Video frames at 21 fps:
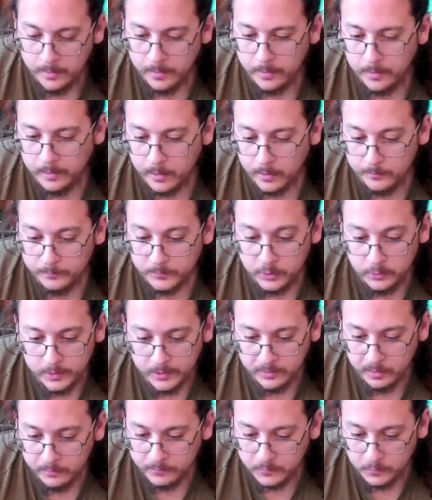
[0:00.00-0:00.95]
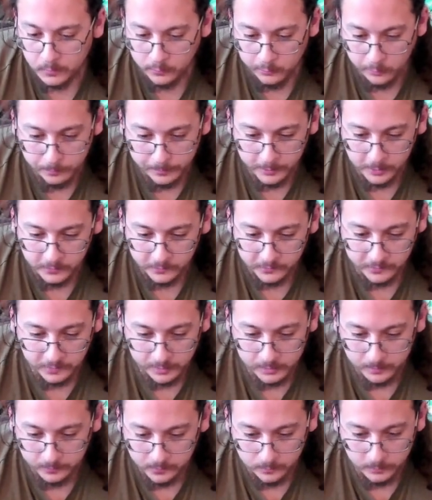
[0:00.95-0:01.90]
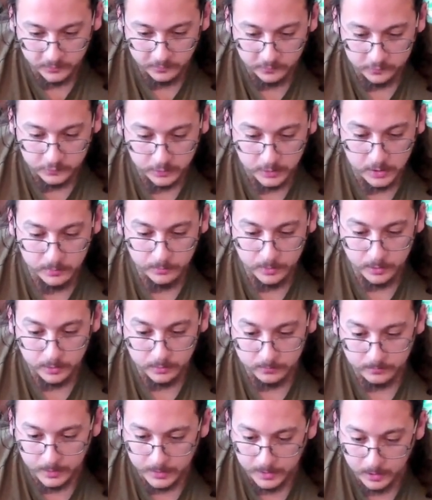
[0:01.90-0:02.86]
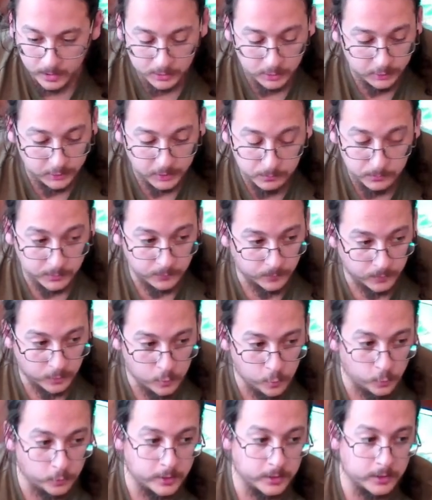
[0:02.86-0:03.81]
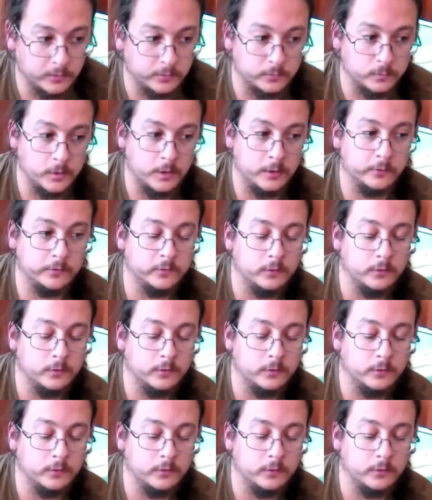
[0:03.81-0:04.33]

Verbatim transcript: um, you can have the YOLO box set up to be streaming, and you can be recording as well.